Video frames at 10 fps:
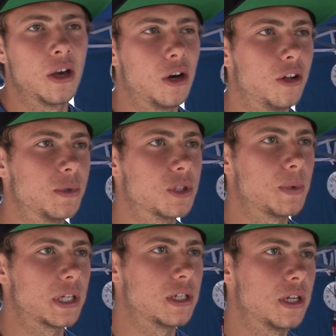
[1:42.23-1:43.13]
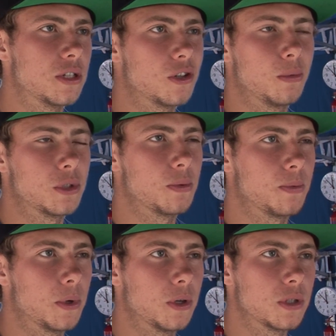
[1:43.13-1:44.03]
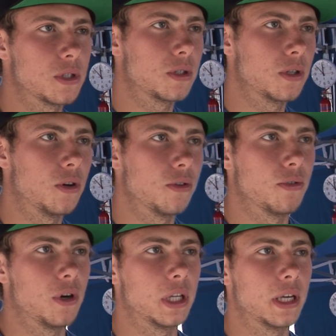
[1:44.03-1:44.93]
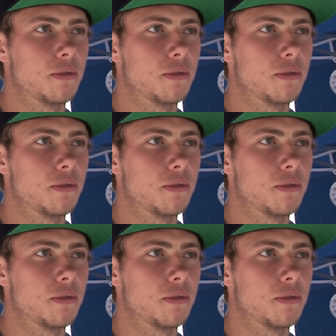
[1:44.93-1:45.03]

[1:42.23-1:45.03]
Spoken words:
All my spectators, all my supporters, you know, they're all here